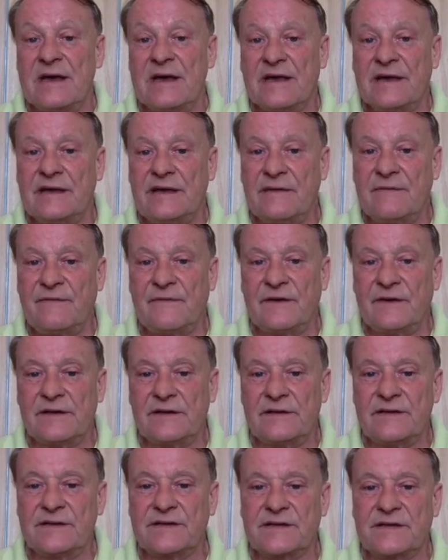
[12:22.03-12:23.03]
He
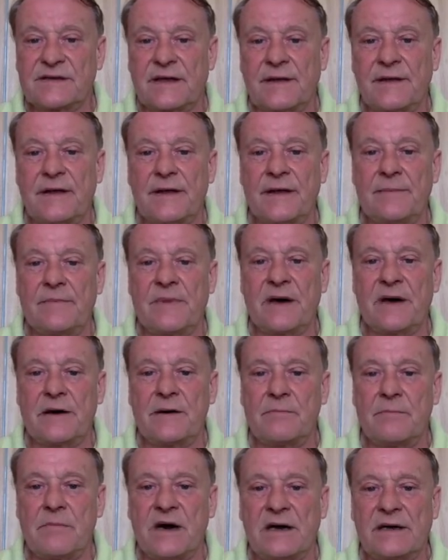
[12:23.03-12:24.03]
finds
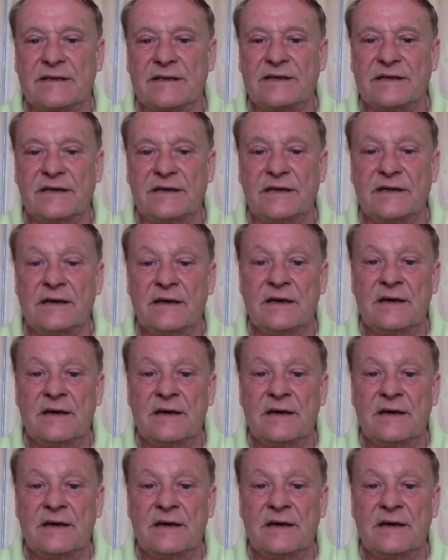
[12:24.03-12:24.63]
Armati